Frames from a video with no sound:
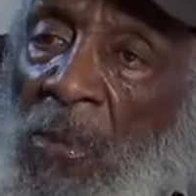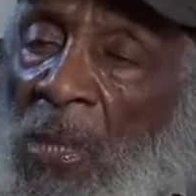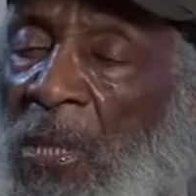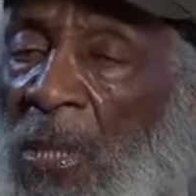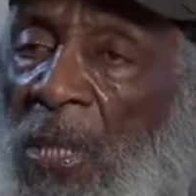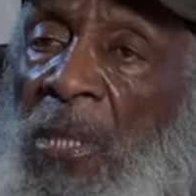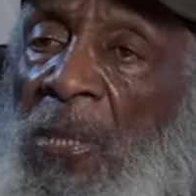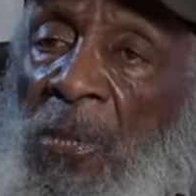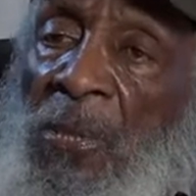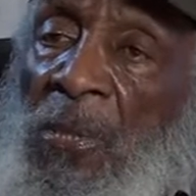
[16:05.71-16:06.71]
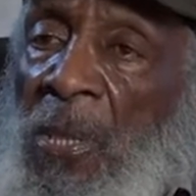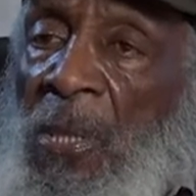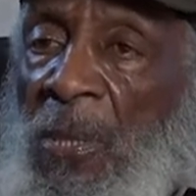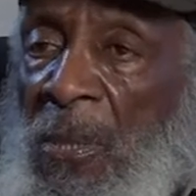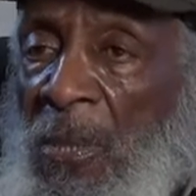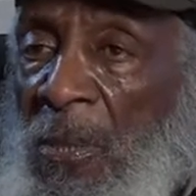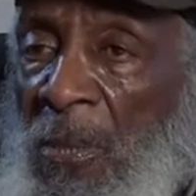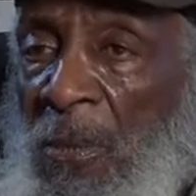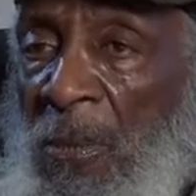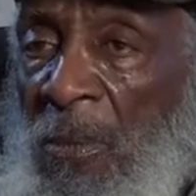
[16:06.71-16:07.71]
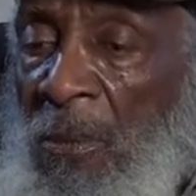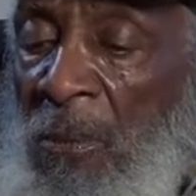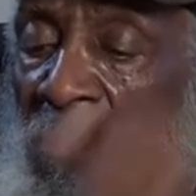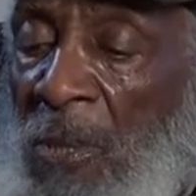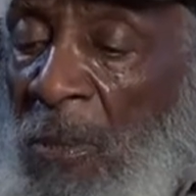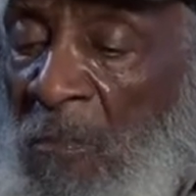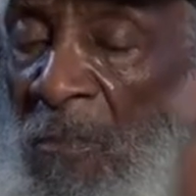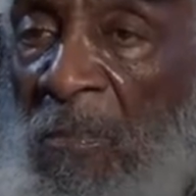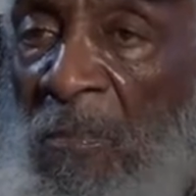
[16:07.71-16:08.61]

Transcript: with their guns and shit, their